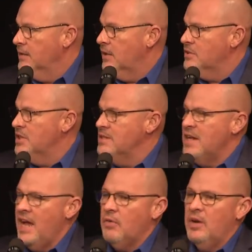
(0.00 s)
There is
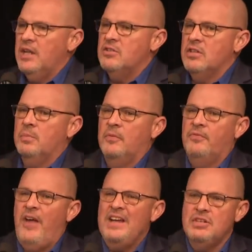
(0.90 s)
integrity to the
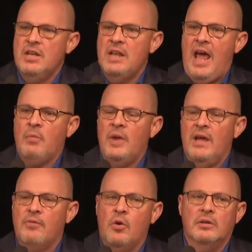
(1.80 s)
profession that we
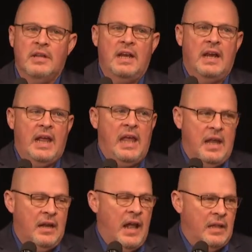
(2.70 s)
have all
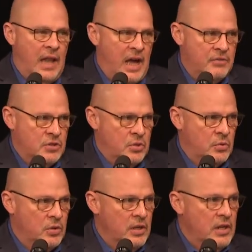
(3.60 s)
dedicated our lives to.
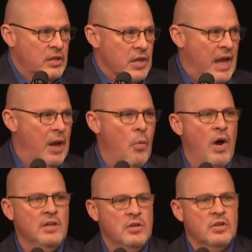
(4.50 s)
And I
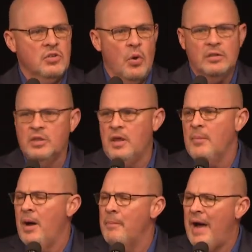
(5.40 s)
want you to talk to them
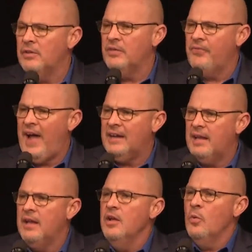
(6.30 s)
about the fact
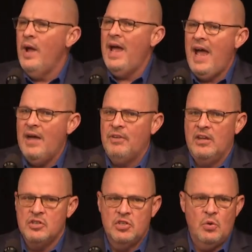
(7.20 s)
that we're having
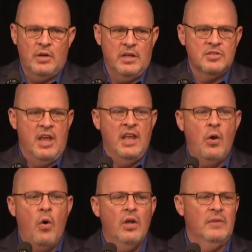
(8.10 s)
a shortage in
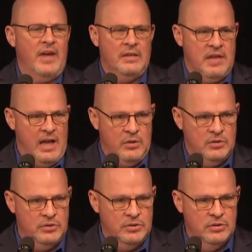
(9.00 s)
all of our
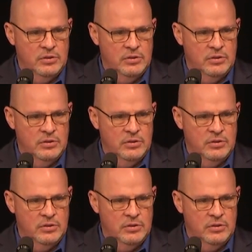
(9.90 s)
titles.